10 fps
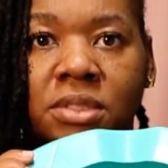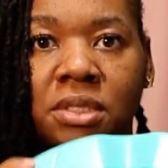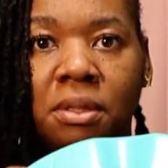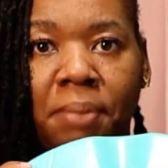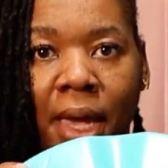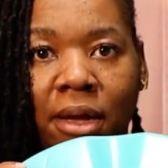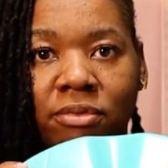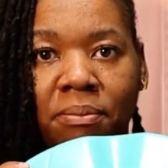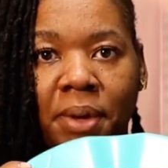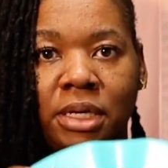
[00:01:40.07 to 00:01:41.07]
to the back of the
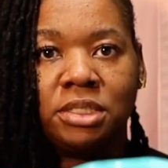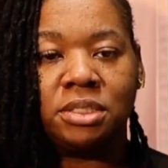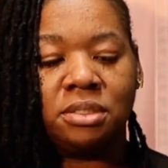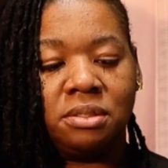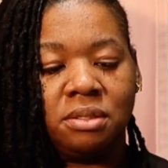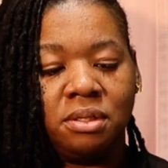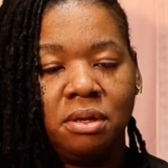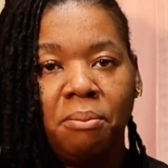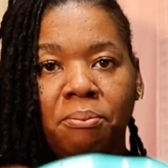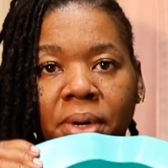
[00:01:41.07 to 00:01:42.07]
patient. Their
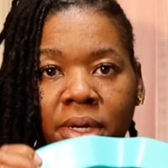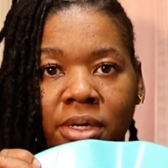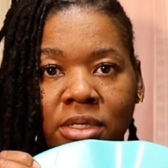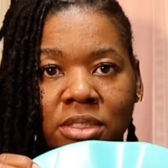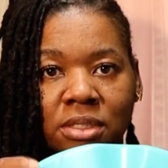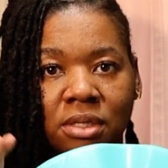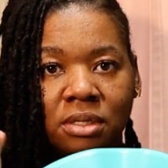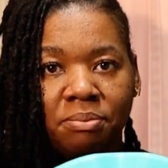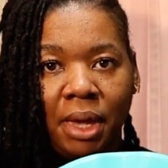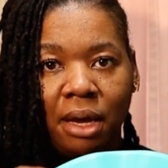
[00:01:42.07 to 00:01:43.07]
buttocks,
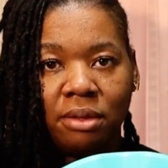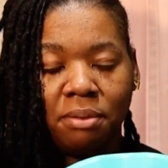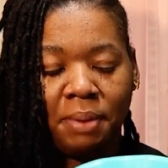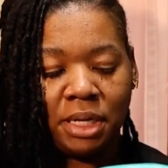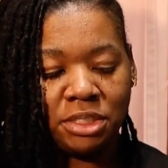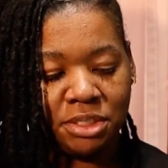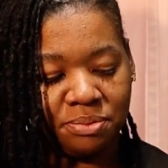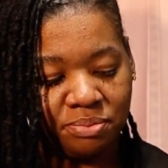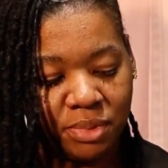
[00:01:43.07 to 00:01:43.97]
back of the patient.